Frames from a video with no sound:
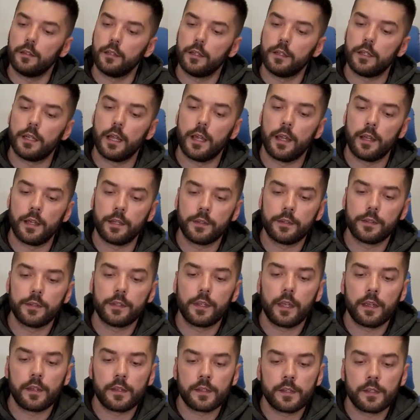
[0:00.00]
they
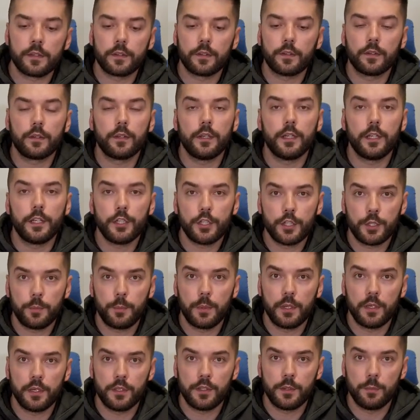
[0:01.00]
test
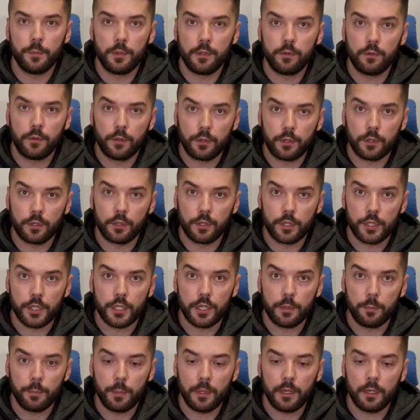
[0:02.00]
each piece before the
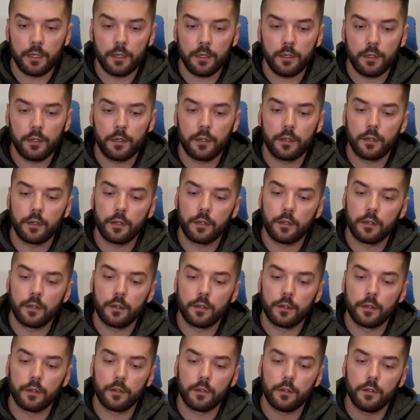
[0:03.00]
shipping.
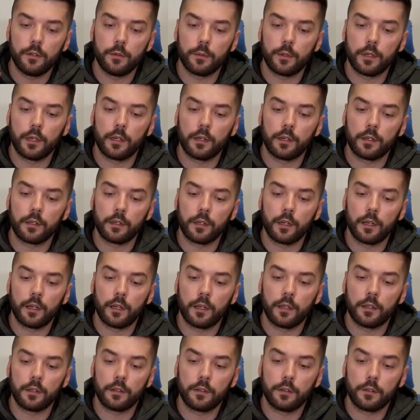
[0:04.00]
You
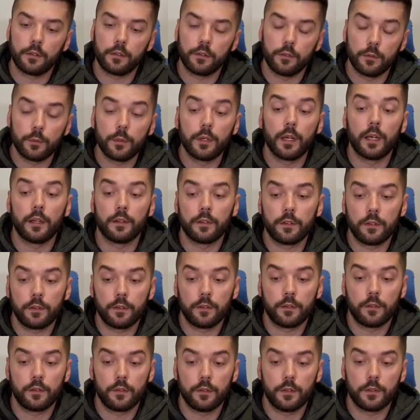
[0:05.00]
get
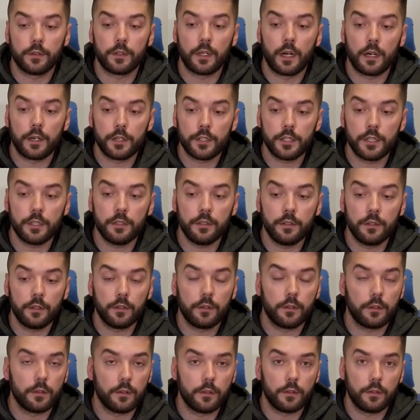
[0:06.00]
the target
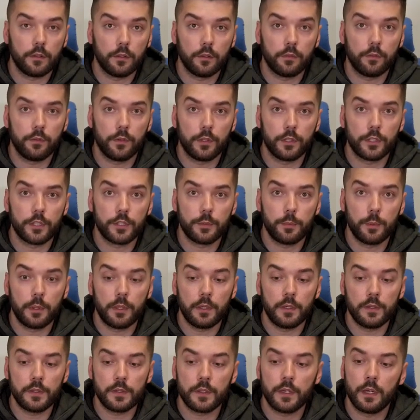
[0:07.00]
of each
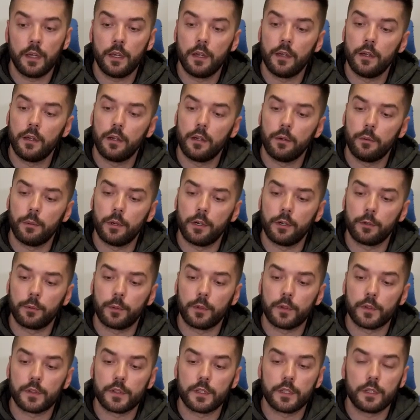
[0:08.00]
piece, where you
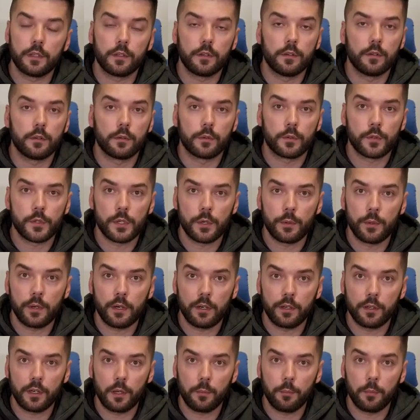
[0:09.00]
can see the
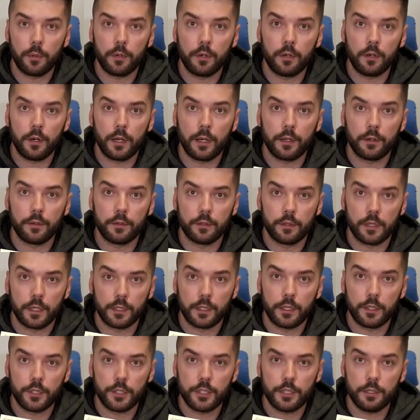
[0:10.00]
serial number and the
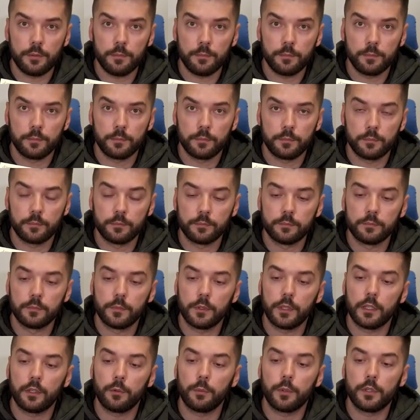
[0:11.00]
energy
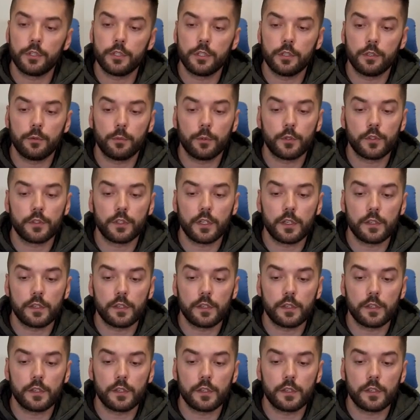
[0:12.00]
in which it was